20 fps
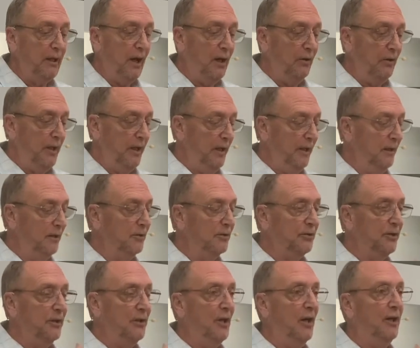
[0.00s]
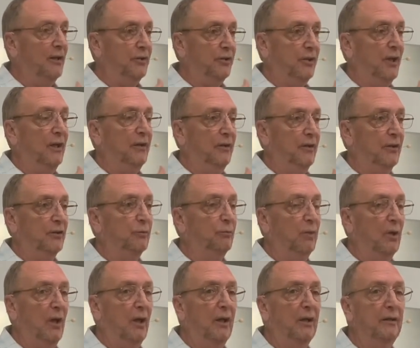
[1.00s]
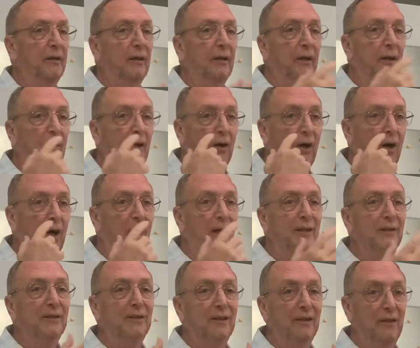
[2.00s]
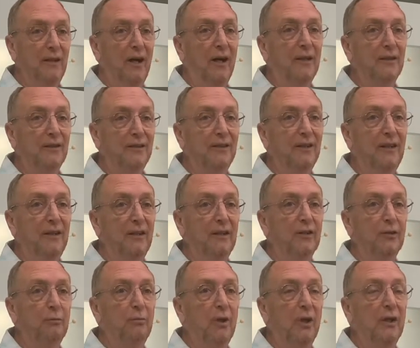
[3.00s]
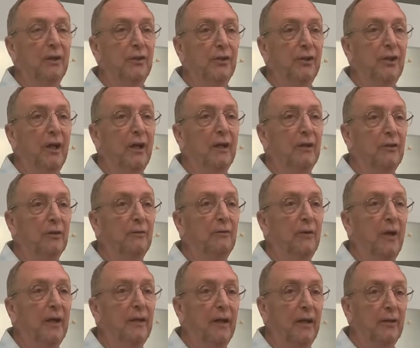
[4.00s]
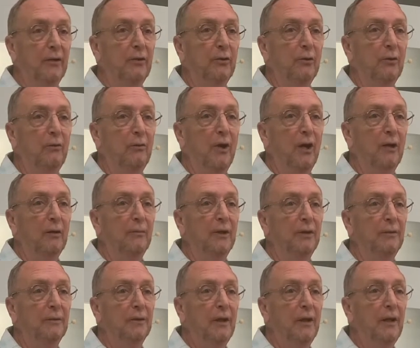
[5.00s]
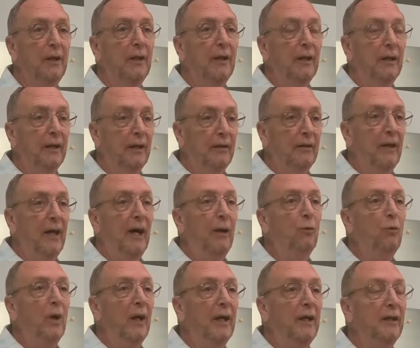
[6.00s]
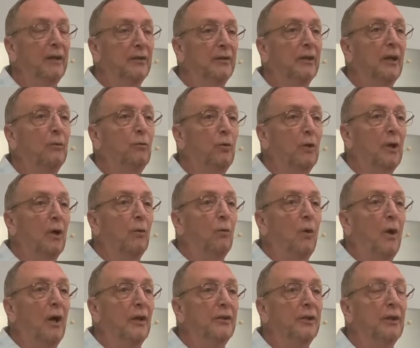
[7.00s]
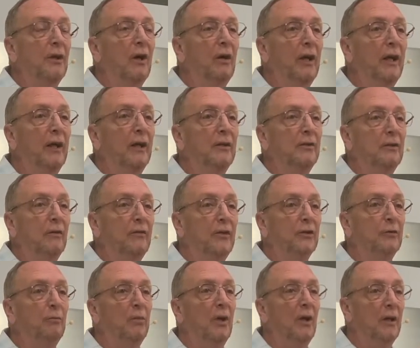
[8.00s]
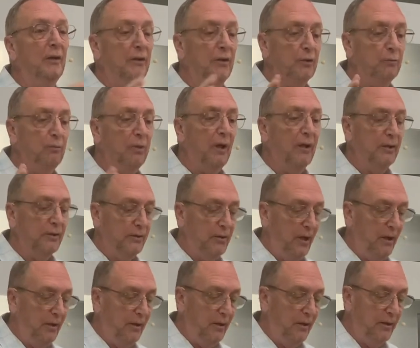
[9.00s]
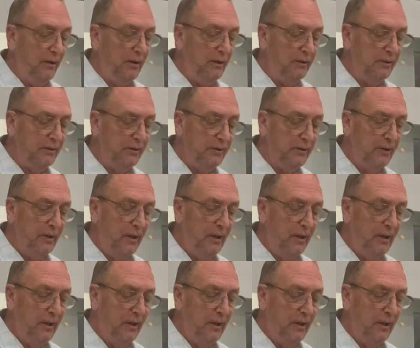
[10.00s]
our hands did not shed this blood, and our eyes did not see this blood shed. You'll find that in Deuteronomy. And that way he said, we are washing our hands of this blood. This blood is not on us.